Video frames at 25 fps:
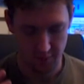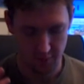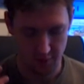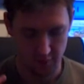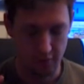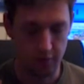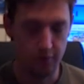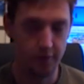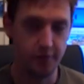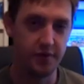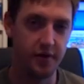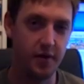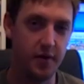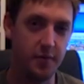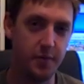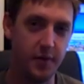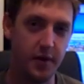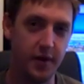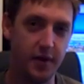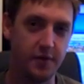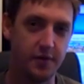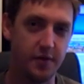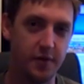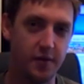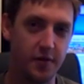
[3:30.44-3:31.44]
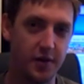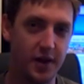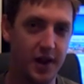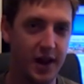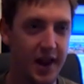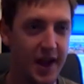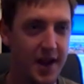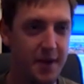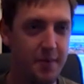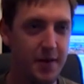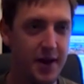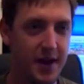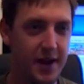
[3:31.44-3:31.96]
Also bid on
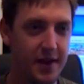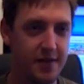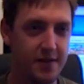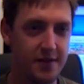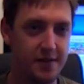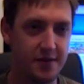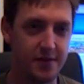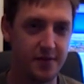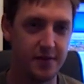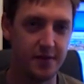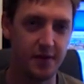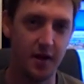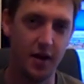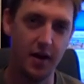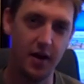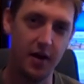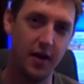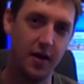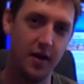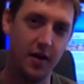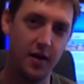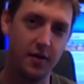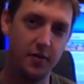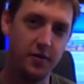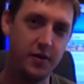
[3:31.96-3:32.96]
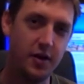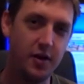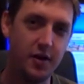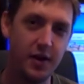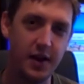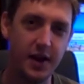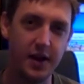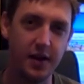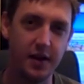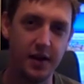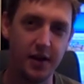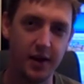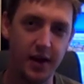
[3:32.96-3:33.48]
Claymates,
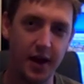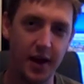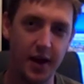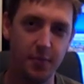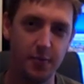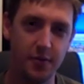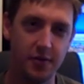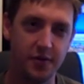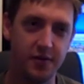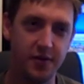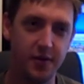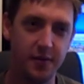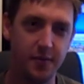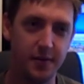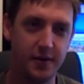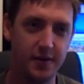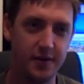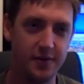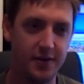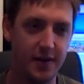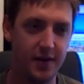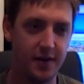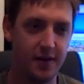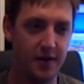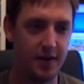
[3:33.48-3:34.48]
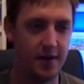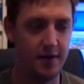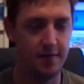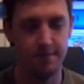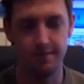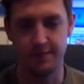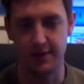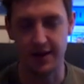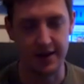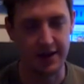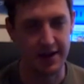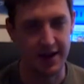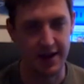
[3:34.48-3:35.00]
unique game on the Super Nintendo,
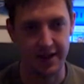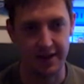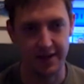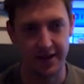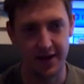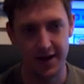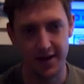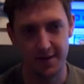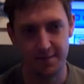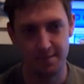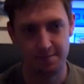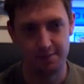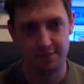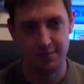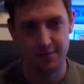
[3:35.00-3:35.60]
didn't get that.